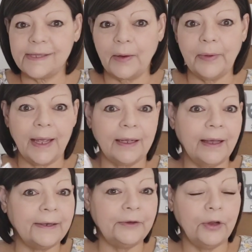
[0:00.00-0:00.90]
That way I
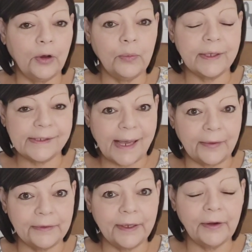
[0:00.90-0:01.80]
kind of know what's
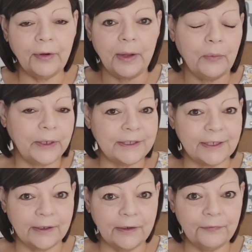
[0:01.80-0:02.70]
out there and what to
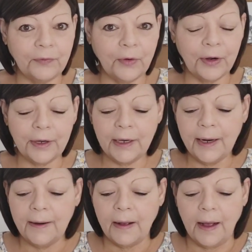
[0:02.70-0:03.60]
look for
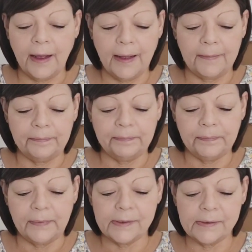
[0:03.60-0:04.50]
um,
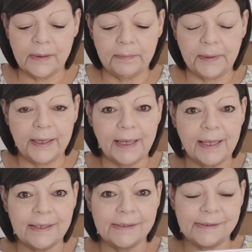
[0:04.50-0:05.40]

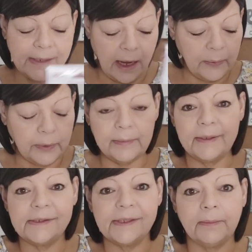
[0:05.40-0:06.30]
because I would have
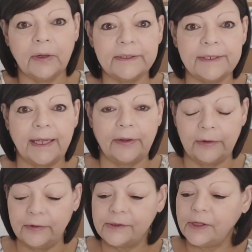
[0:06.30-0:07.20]
missed them all together.
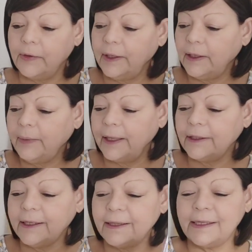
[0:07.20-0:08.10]
So anyway,
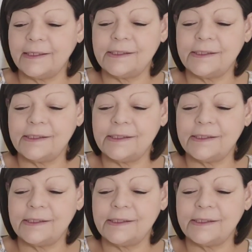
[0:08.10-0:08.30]
look at this.